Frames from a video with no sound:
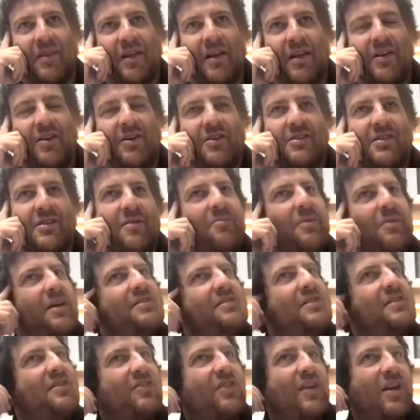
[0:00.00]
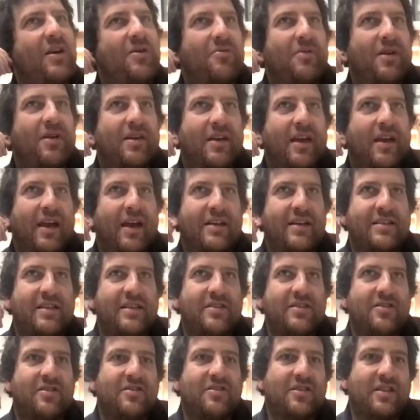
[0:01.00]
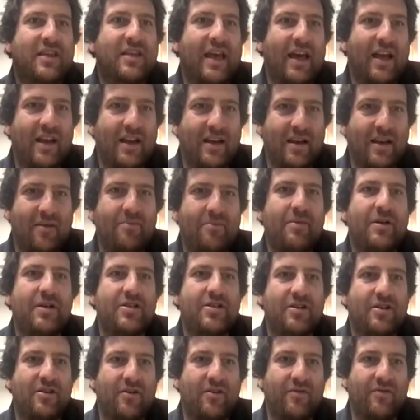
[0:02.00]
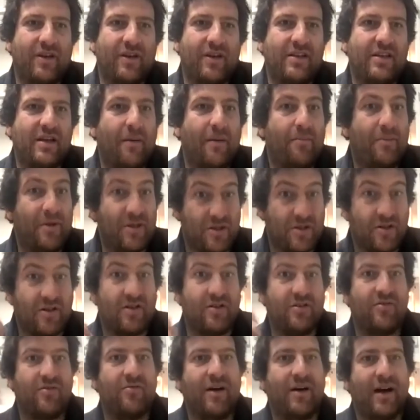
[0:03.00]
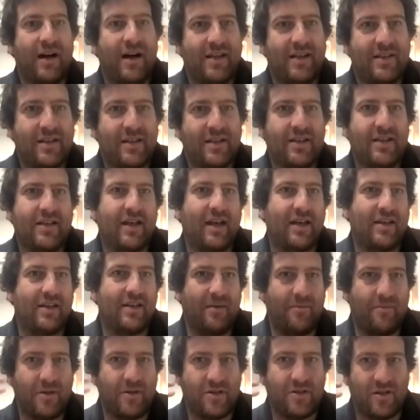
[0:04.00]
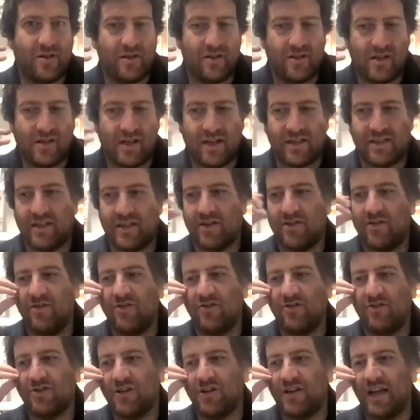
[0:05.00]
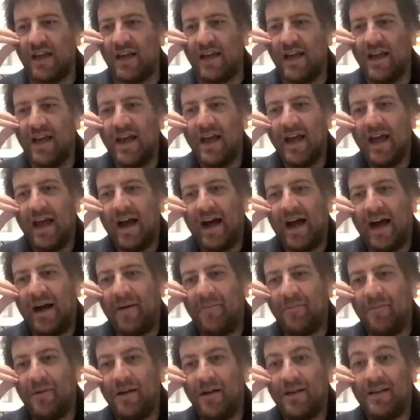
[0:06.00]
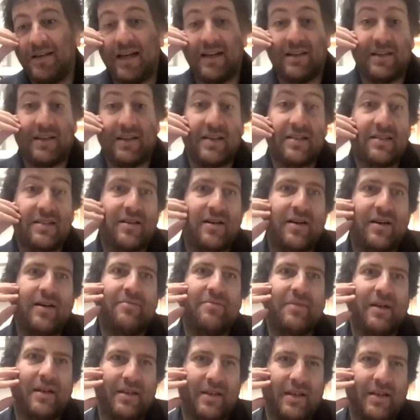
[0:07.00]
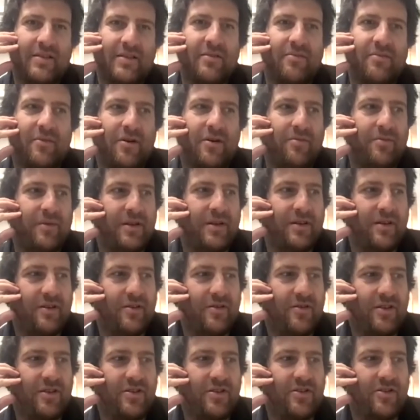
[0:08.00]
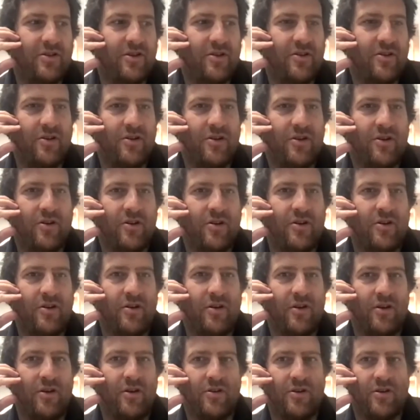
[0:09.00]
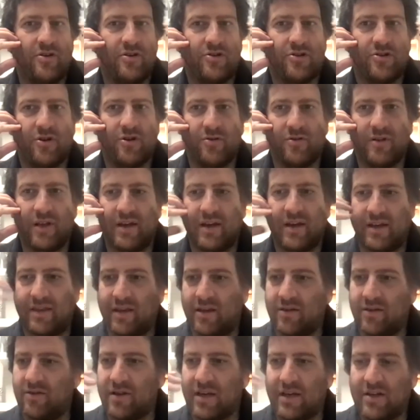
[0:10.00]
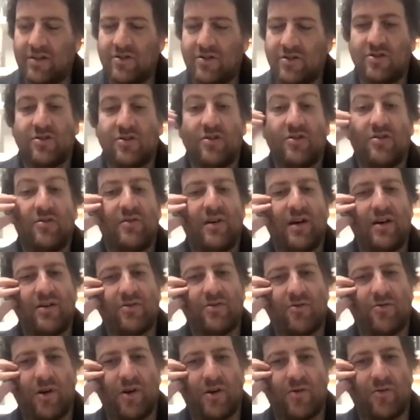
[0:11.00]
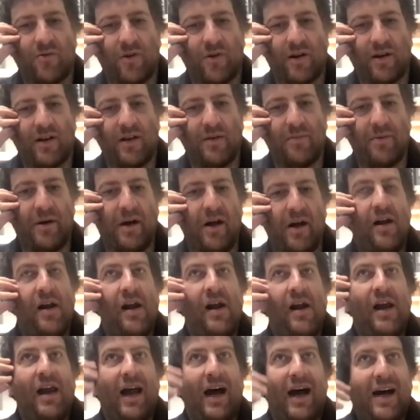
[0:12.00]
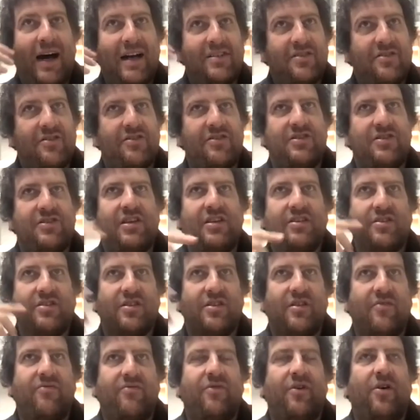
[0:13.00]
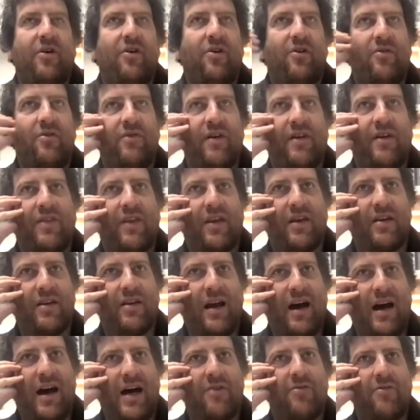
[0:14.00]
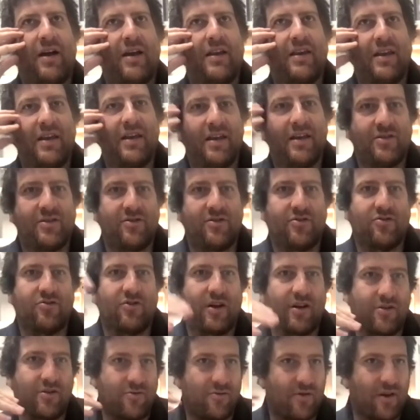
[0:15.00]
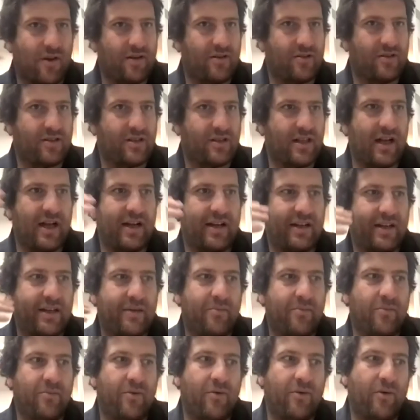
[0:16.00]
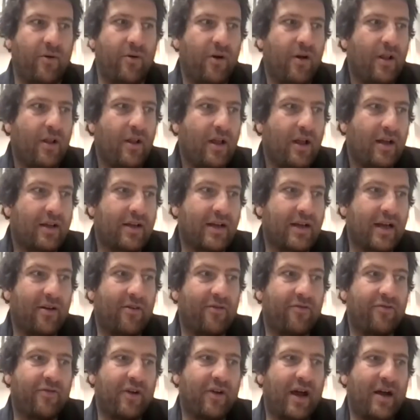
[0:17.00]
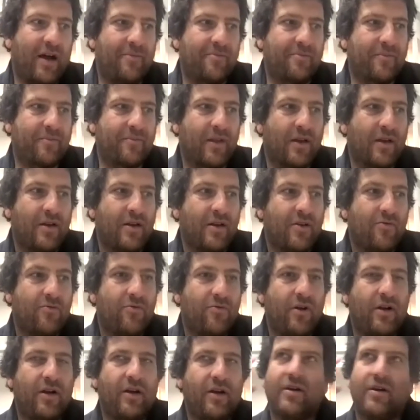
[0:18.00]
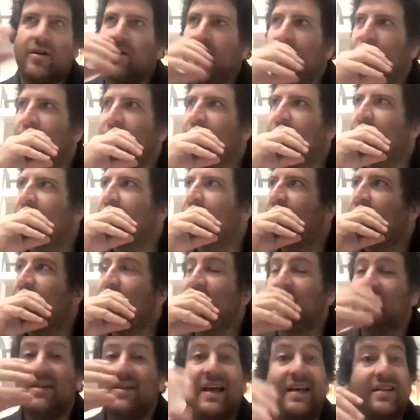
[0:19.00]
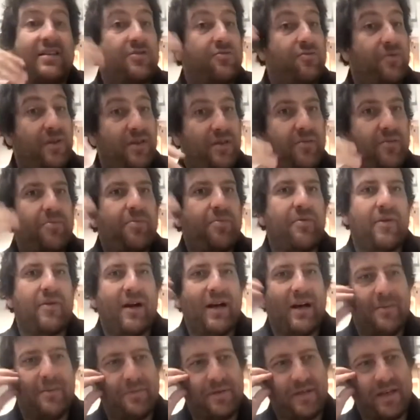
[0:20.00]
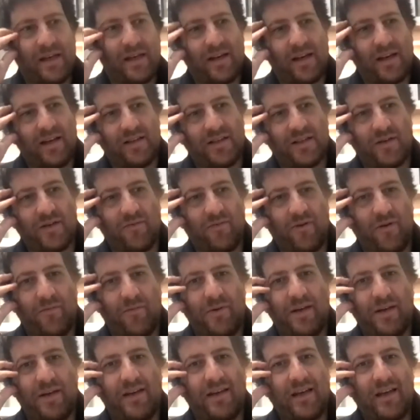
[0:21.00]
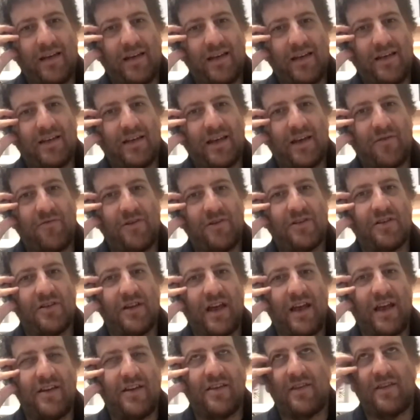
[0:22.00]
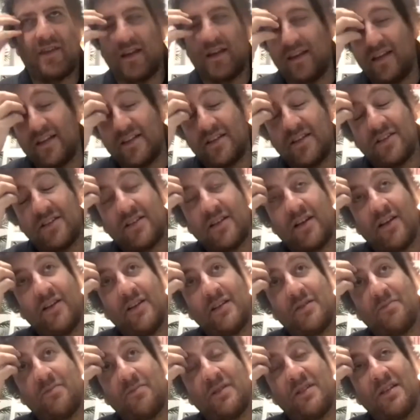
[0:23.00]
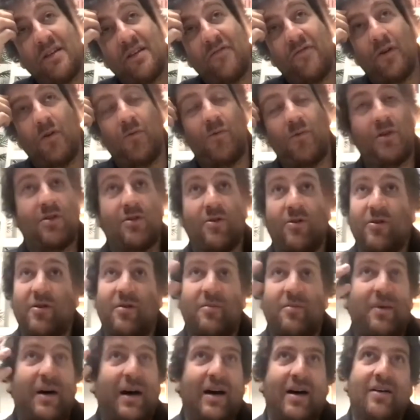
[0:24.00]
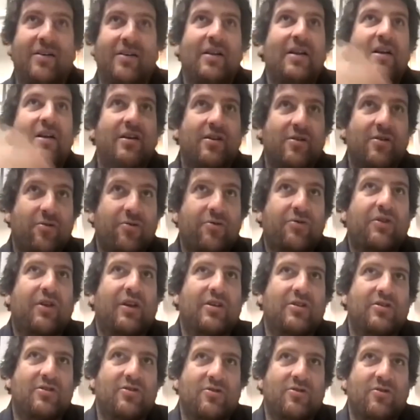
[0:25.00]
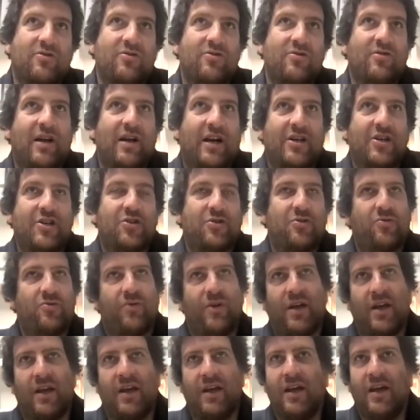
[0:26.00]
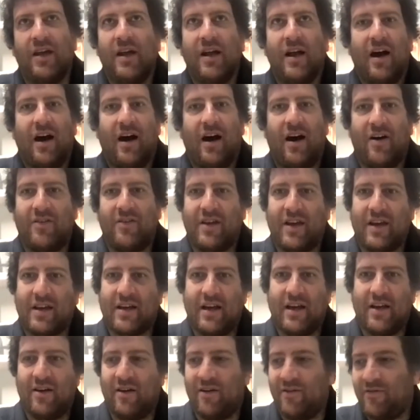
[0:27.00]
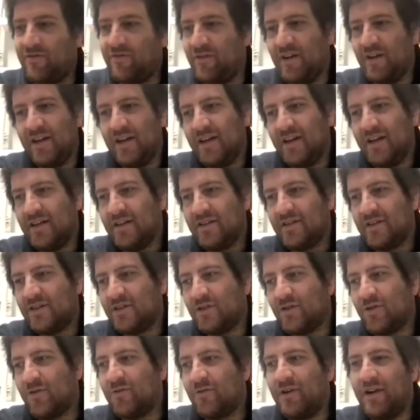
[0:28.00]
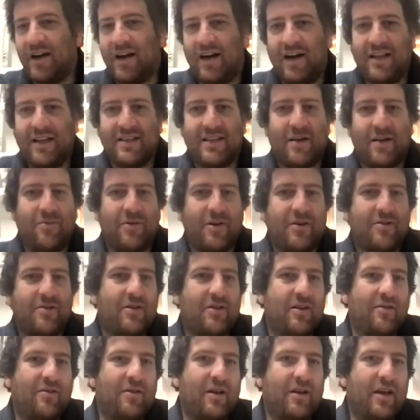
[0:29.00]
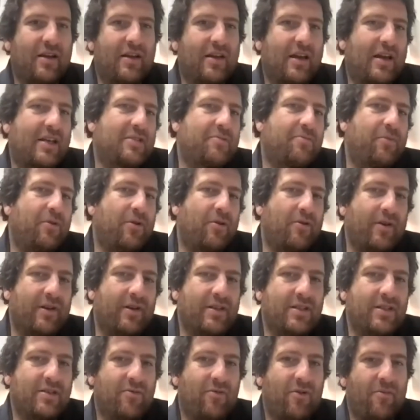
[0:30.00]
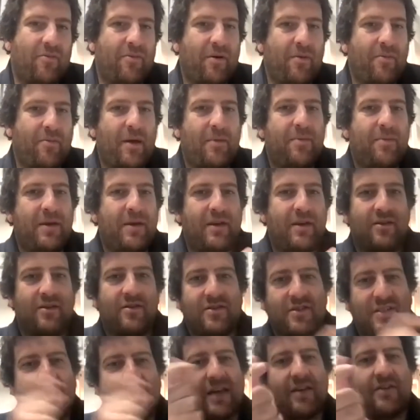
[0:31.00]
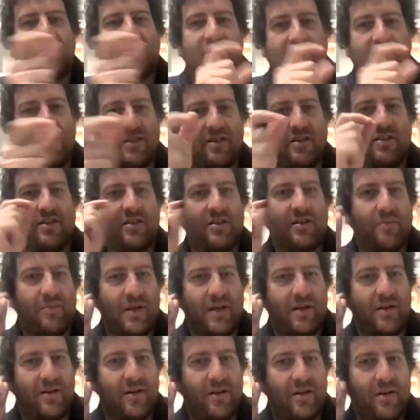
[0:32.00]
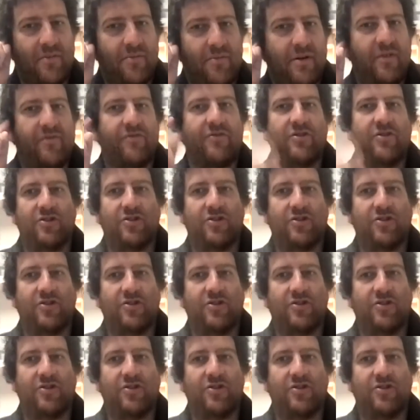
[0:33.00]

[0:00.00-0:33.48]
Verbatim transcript: look, the amazing thing with gangs is the scale and ambition of it, the ambition in the writing and the ambition in the execution. And um, that takes time, that takes a moment. You know, it's not a, a, a show that I think you can just turn around quite quickly. But as the season evolve, I think our idea is to try and create a slightly more kind of um, uh, condensed rhythm perhaps and and so on but th- th- there isn't anything necessarily specific we thought about cool things to do like should we are there kind of storylines that we could uh, explore and so on but maybe in the second season is a bit early but if the